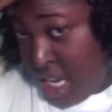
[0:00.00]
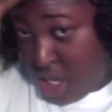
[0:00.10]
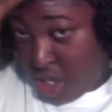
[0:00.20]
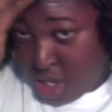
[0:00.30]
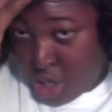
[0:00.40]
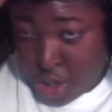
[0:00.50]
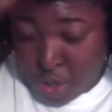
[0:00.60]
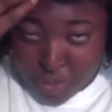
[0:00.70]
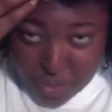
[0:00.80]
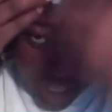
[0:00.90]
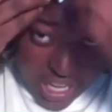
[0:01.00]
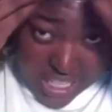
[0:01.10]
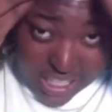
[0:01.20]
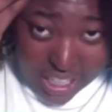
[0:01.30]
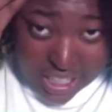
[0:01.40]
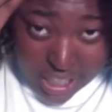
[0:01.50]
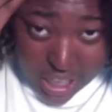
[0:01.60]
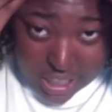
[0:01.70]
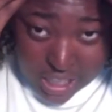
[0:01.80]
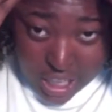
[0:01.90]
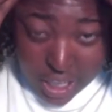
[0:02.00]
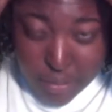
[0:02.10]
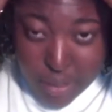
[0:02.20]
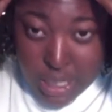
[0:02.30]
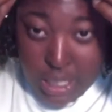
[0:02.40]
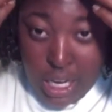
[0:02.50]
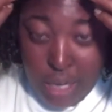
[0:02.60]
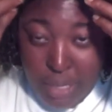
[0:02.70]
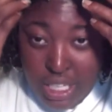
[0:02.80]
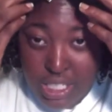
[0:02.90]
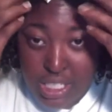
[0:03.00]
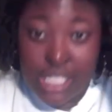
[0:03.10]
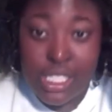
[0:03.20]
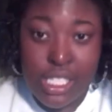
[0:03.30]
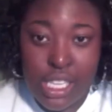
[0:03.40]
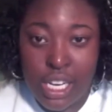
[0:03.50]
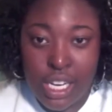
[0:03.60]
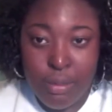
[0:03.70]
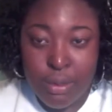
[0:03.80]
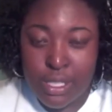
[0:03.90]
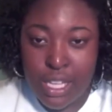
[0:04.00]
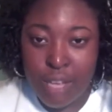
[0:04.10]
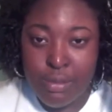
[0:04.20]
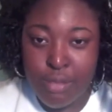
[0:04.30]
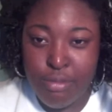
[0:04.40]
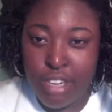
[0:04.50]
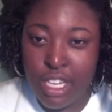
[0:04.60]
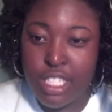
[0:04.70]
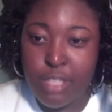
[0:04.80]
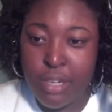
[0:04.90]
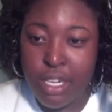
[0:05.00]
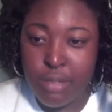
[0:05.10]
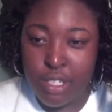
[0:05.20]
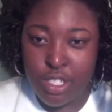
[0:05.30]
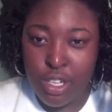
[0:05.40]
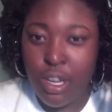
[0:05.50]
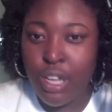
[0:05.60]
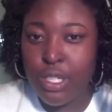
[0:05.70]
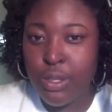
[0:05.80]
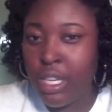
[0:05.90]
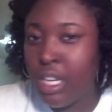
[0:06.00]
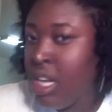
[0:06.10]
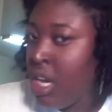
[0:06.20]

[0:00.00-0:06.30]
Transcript: So it takes a lot of time and a lot of patience. I did take a couple stops and breaks, but I'm going to show you how to do it.